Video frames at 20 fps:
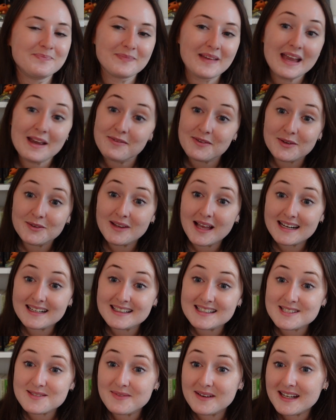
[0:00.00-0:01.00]
If you like
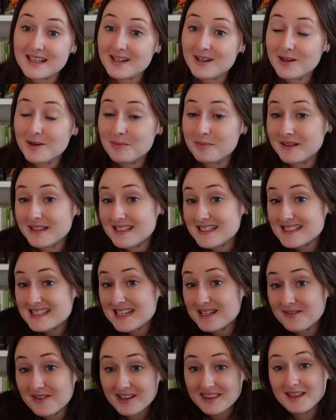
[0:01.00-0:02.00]
this video, please
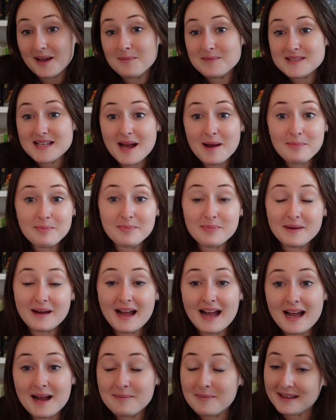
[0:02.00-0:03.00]
give it a thumbs up.
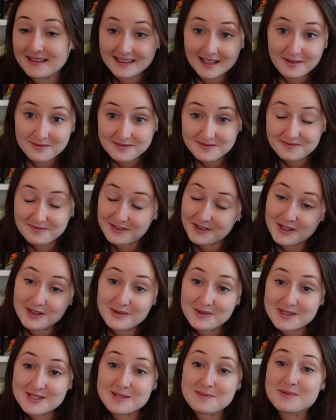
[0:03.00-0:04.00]
I'd love for you
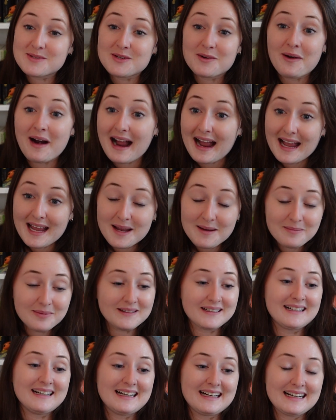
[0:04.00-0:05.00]
to subscribe.
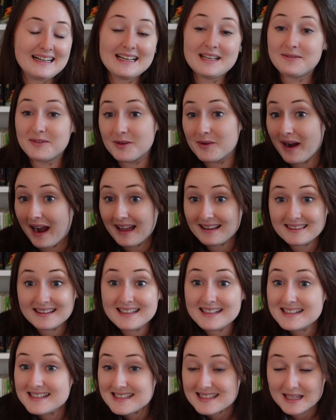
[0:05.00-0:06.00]
If you got
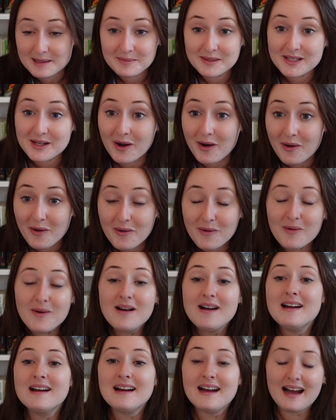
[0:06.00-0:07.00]
these, let me know
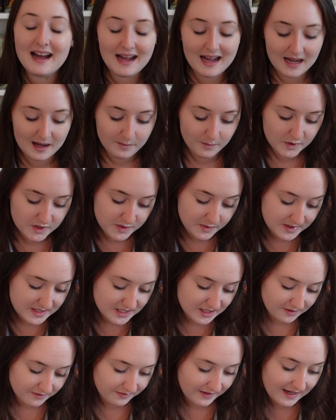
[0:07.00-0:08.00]
which one's
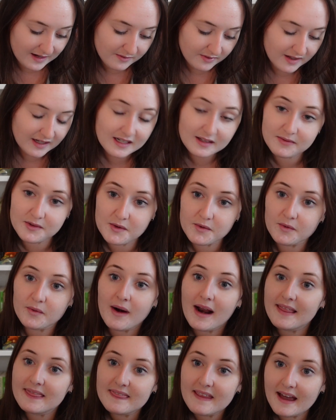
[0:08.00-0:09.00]
your favorite, if you
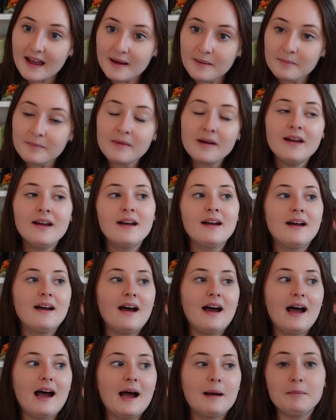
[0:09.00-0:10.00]
read them.
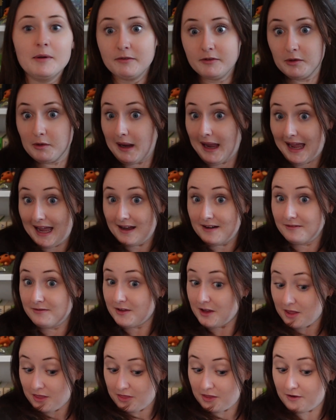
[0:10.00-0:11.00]
If you have
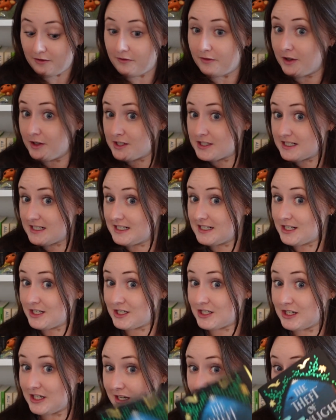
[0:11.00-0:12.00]
the first
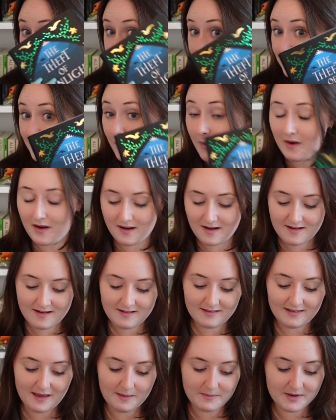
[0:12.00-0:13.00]
edition of
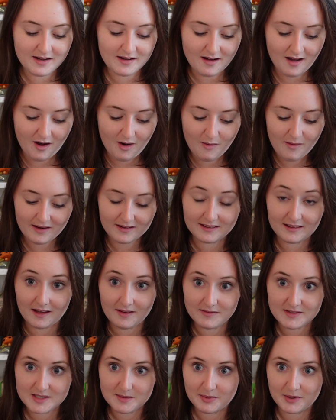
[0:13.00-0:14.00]
Thorn, let me know. I'd
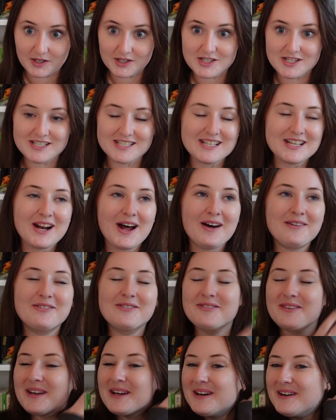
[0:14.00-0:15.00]
love to purchase it off
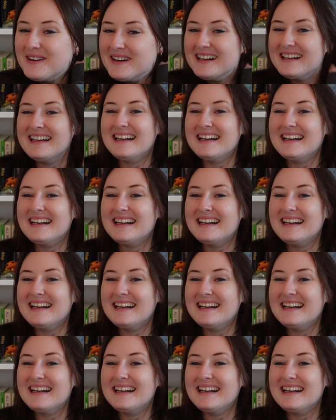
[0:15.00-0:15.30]
of you.